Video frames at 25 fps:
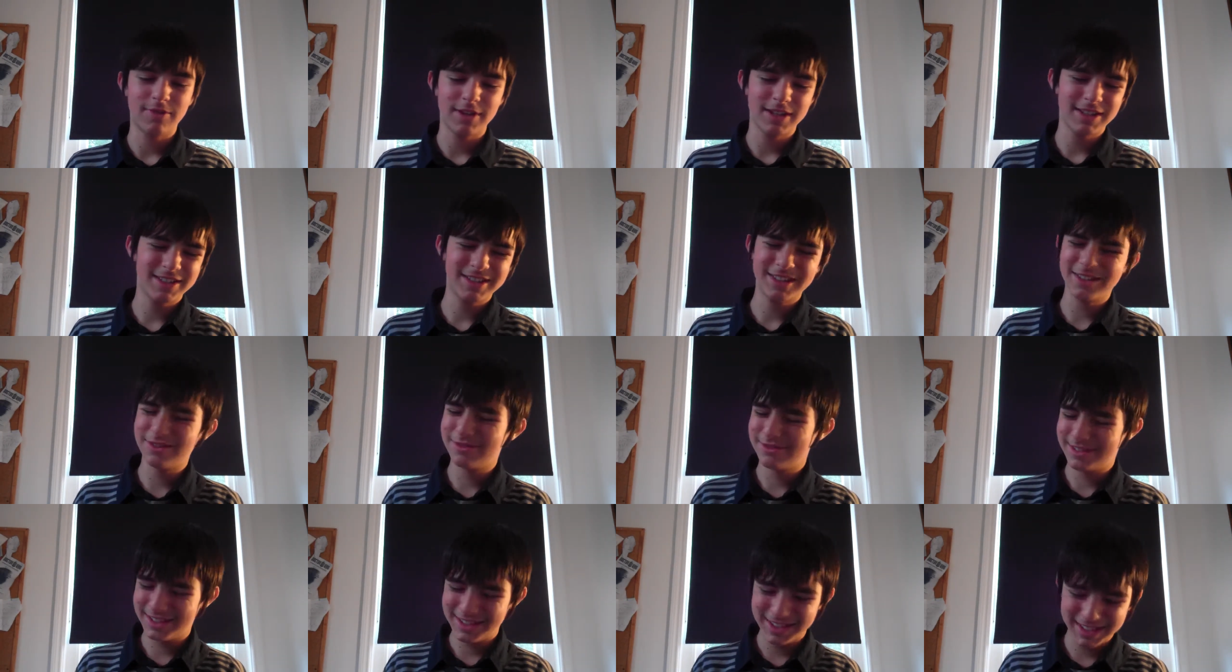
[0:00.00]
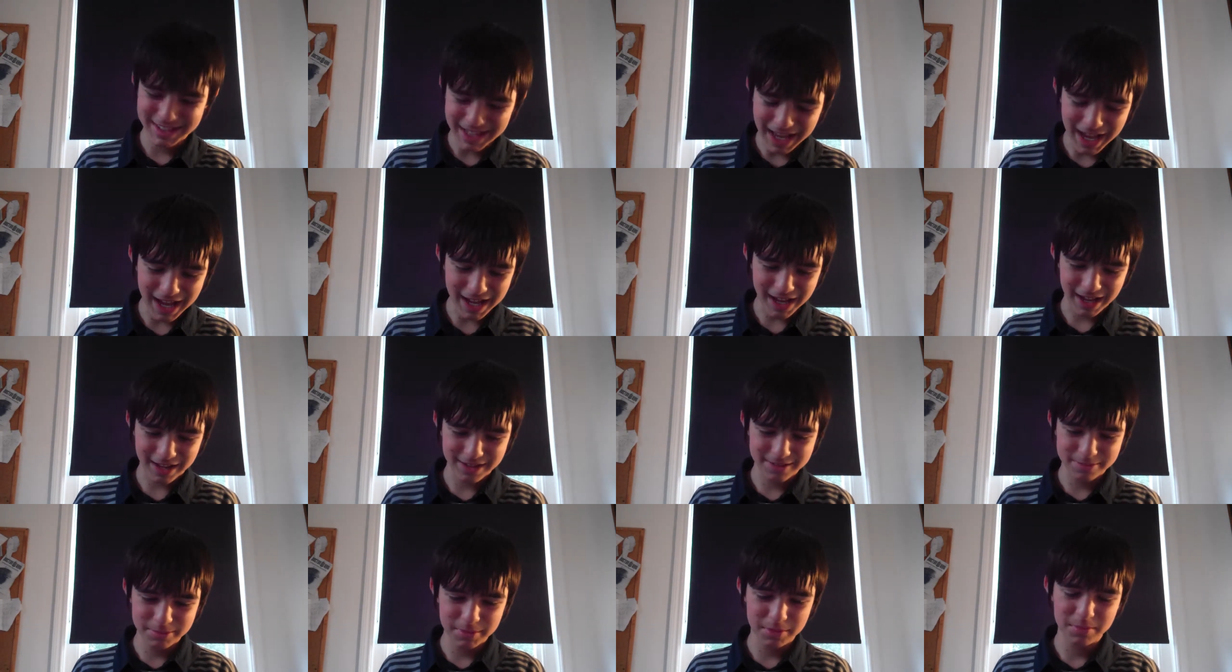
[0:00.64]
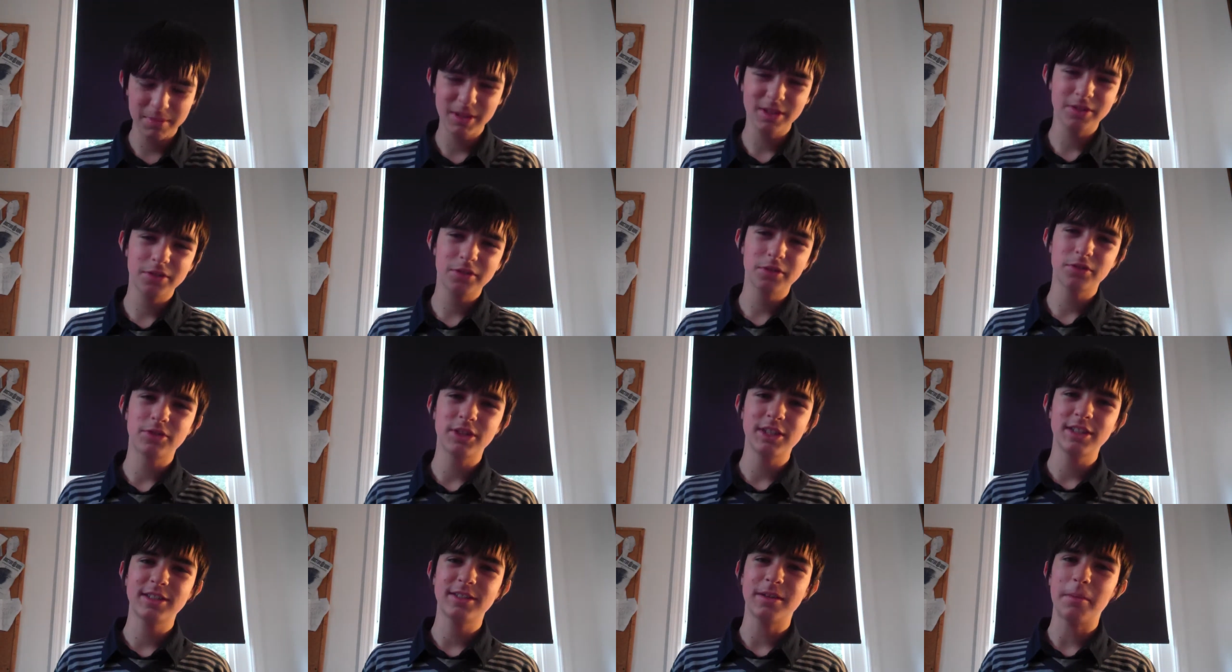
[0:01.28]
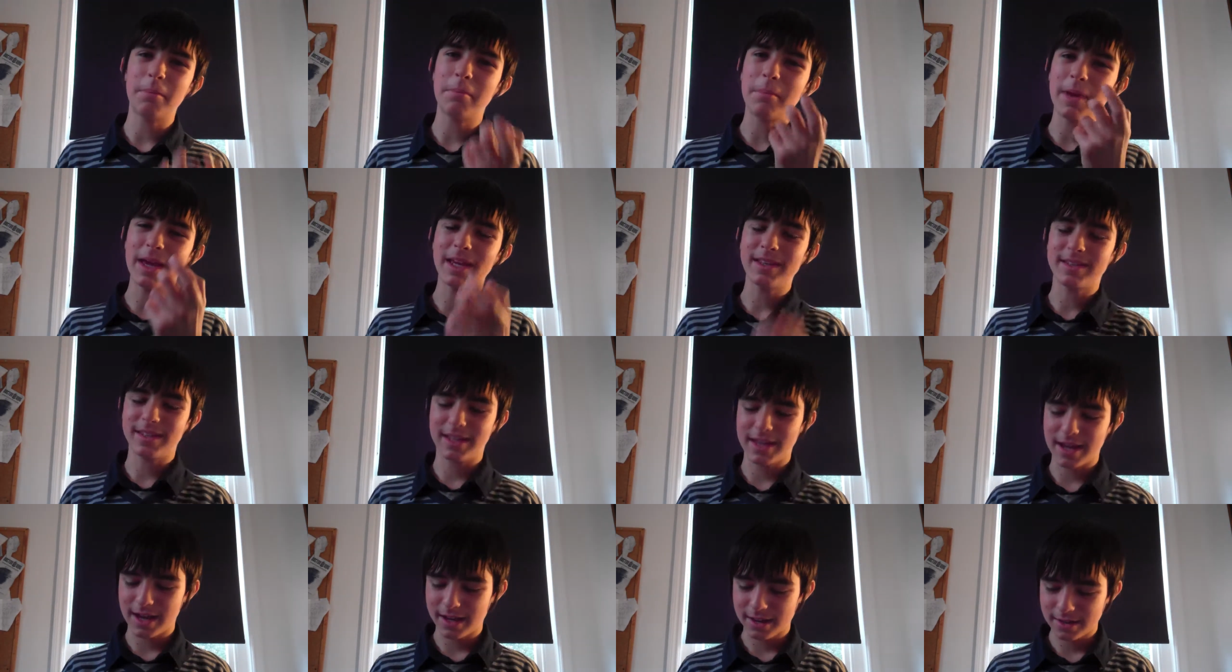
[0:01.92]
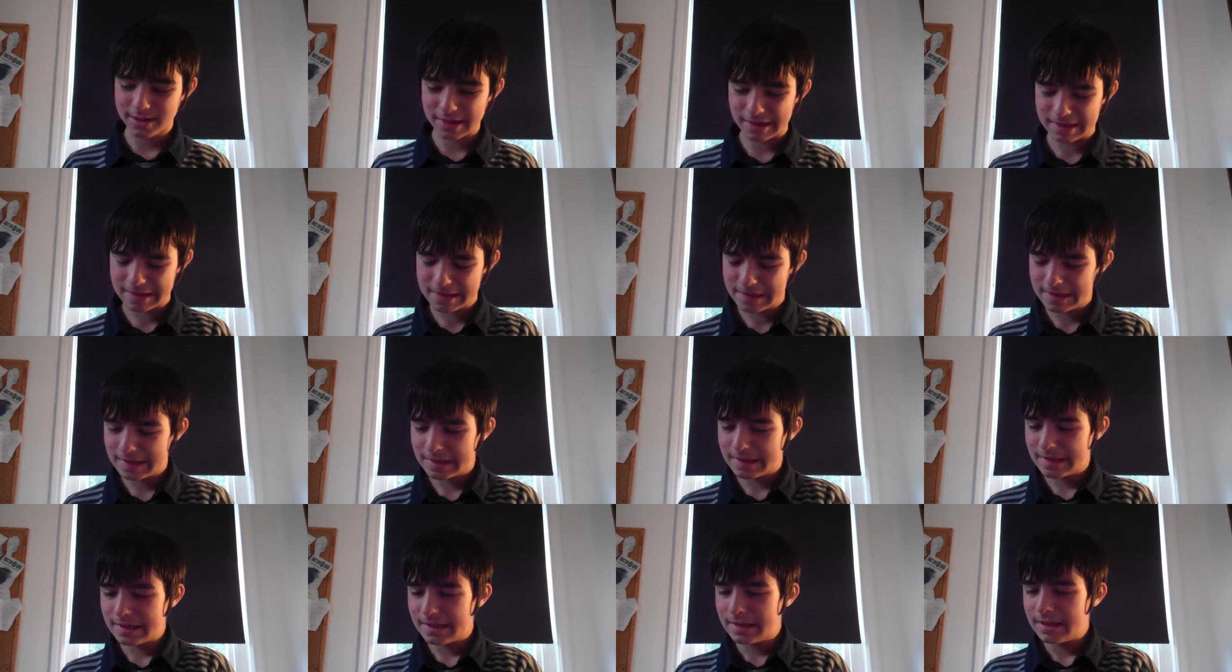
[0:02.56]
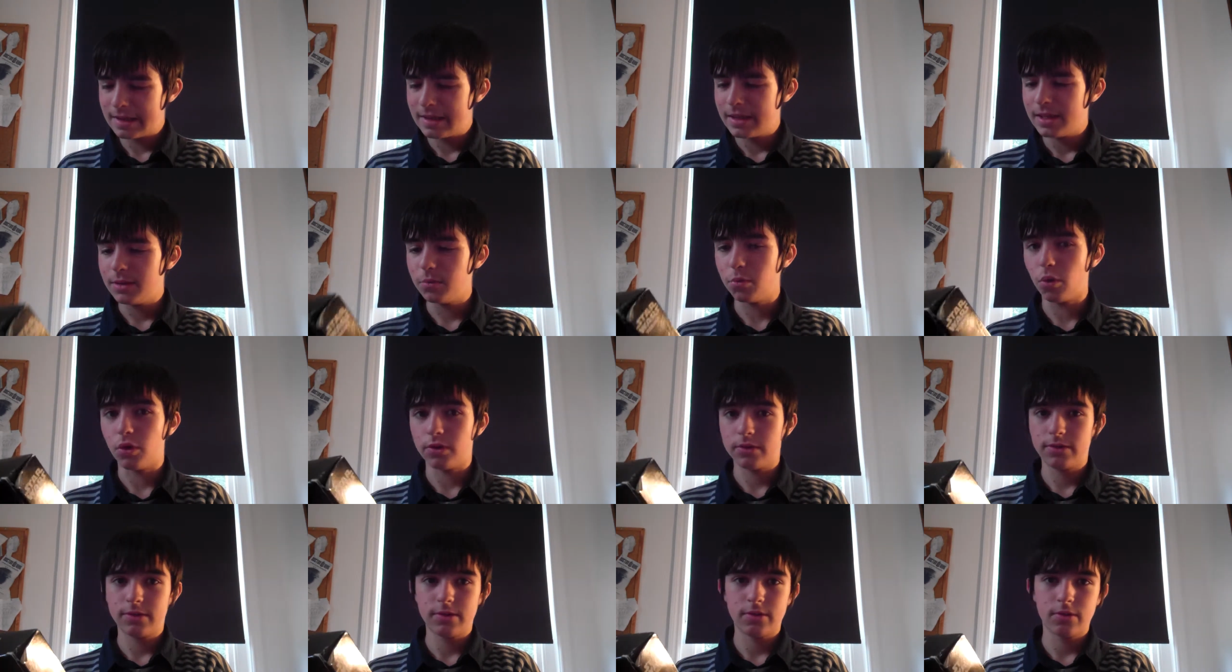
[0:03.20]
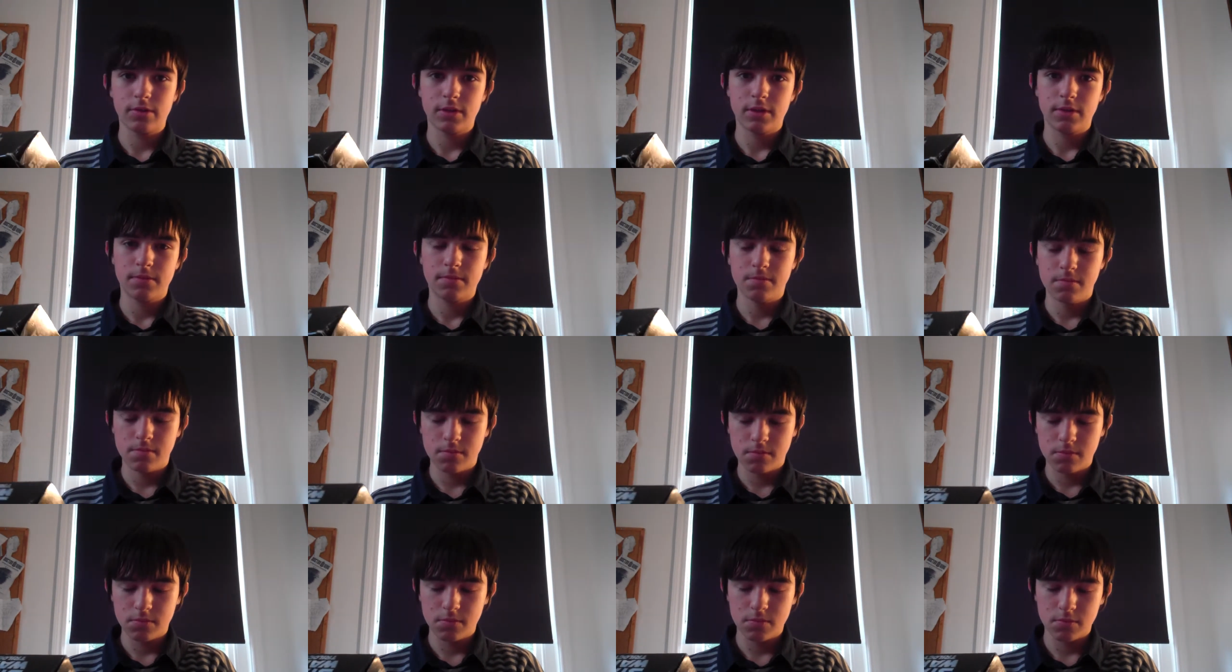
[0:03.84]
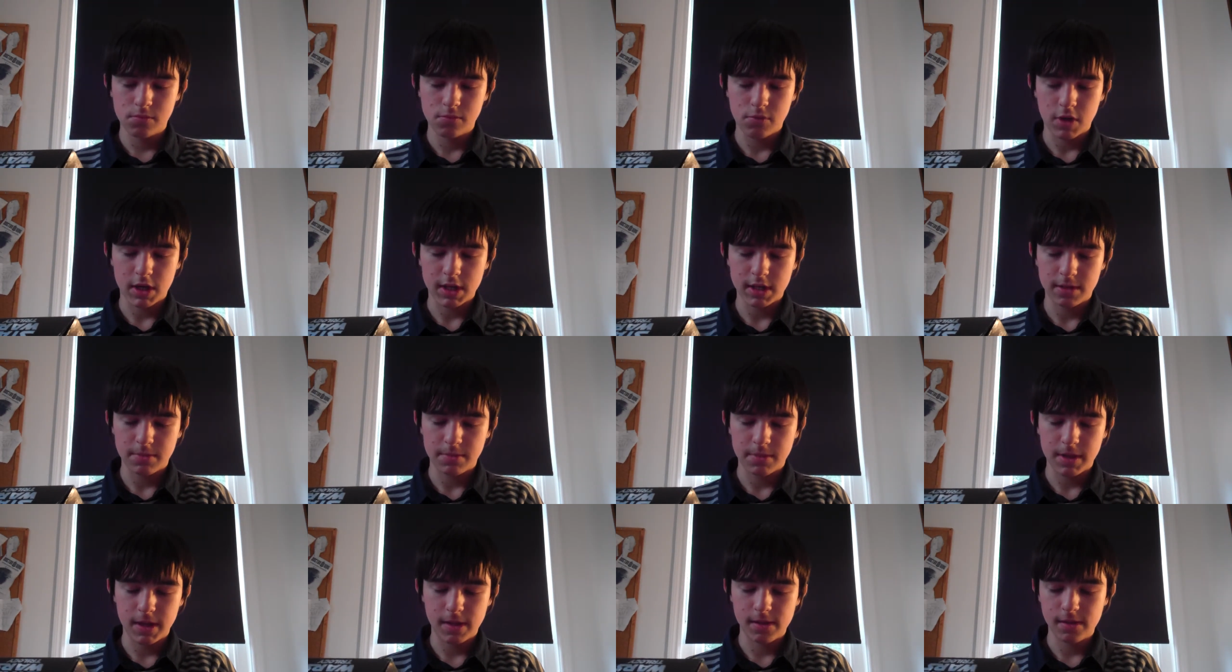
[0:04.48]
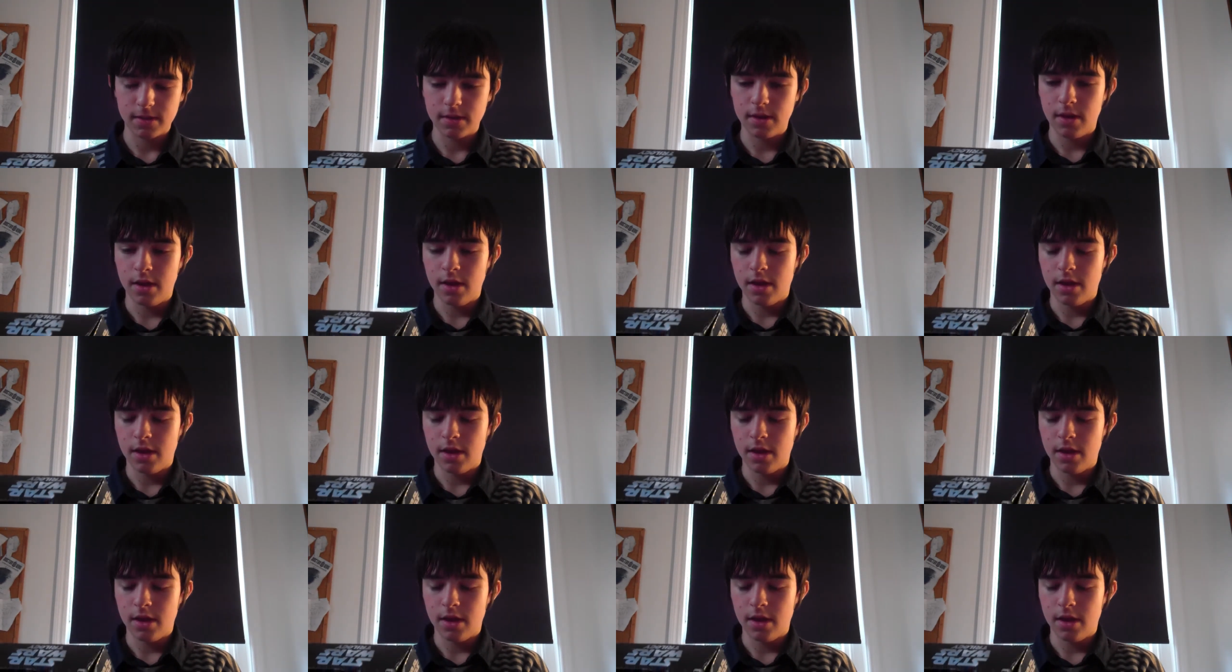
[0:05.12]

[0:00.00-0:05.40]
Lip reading: red. It's so sad. I mean, Peter Cushing's an amazing actor. He was, sorry. Rest in peace.